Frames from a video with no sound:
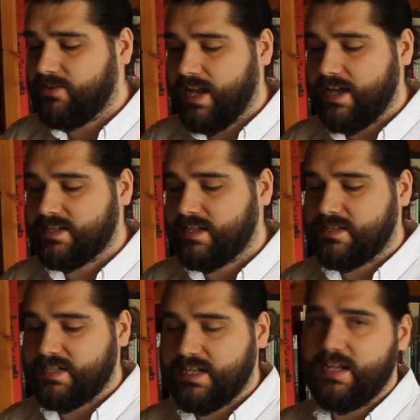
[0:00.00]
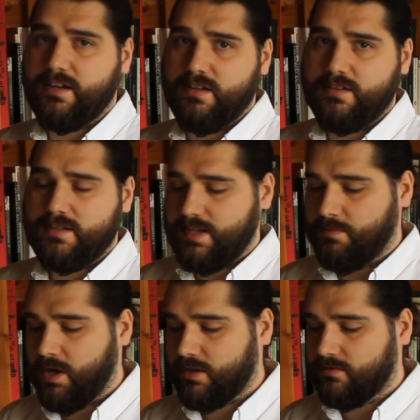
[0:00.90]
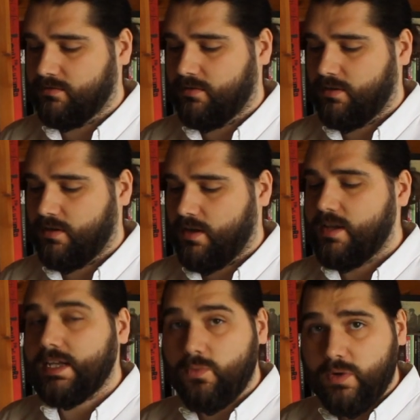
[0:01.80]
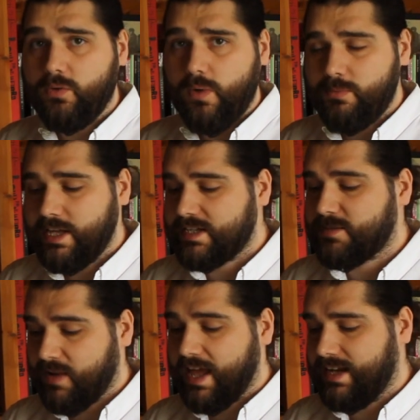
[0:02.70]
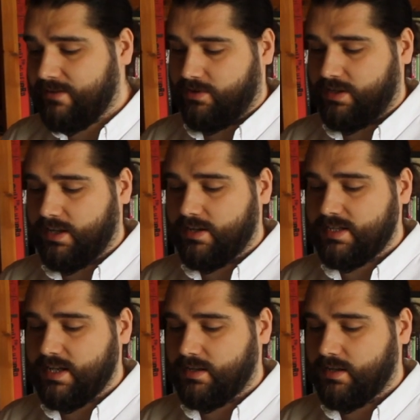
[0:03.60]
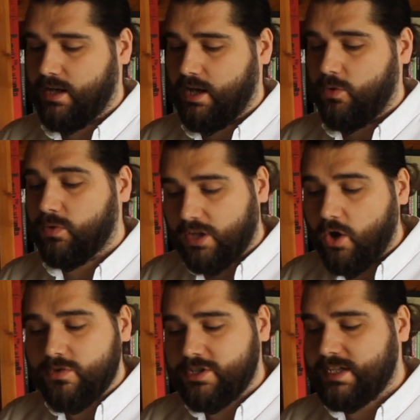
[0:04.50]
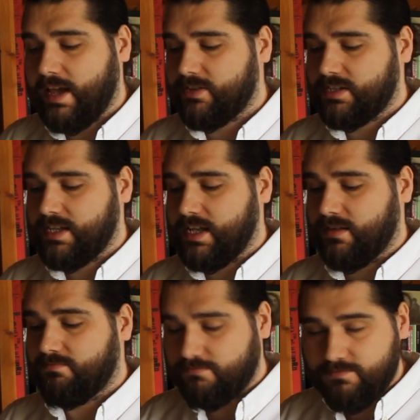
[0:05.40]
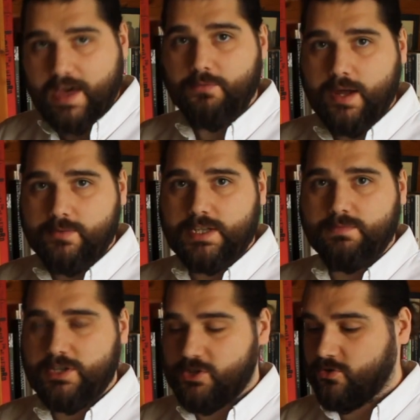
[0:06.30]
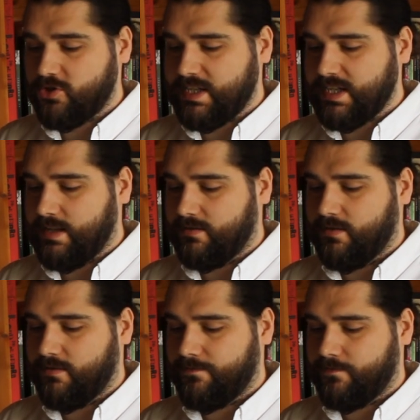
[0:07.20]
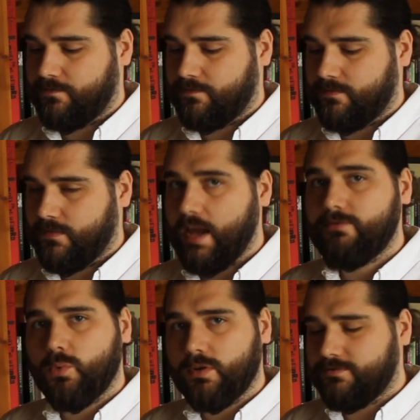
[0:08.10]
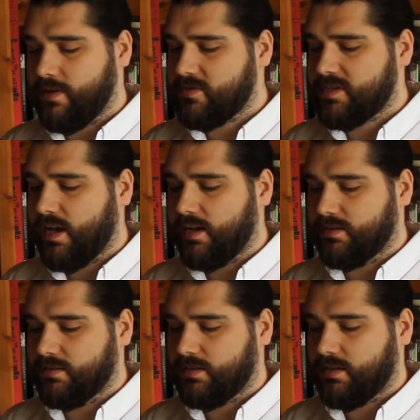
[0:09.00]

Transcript: let us in to see her," said Michael. "They will when we explain everything," I said. "We'll go when she's having tea. That way we can be sure she's in." Everyone fell silent.